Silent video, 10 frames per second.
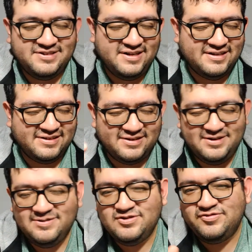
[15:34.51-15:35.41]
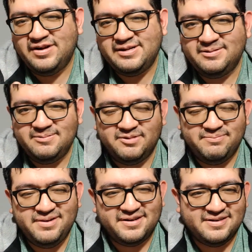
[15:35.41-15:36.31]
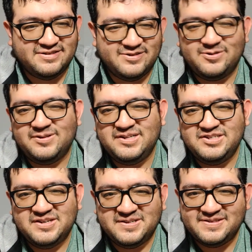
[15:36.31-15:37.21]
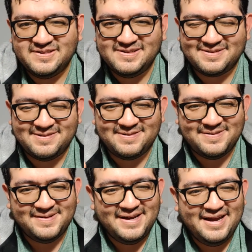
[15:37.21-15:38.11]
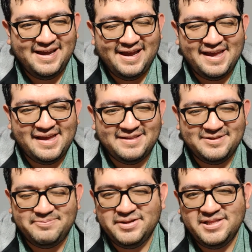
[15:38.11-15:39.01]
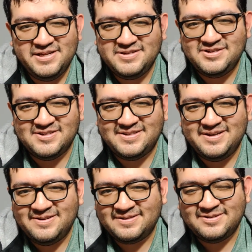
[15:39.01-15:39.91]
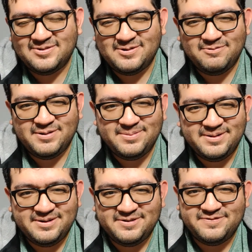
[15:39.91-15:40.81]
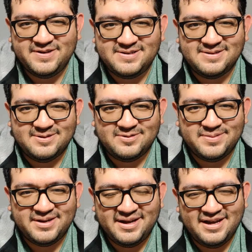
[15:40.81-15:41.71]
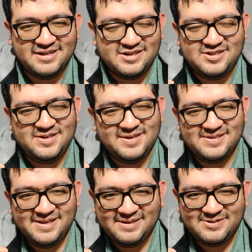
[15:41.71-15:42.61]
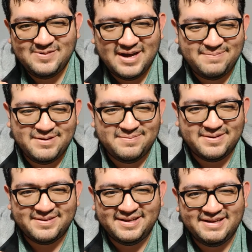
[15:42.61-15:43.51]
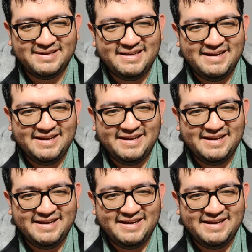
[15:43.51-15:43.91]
She has a huge following. Rebecca's totally jealous of this girl, and Lobelia is just there to sort of rub it in her face a little bit, and Shiki's not too happy about that.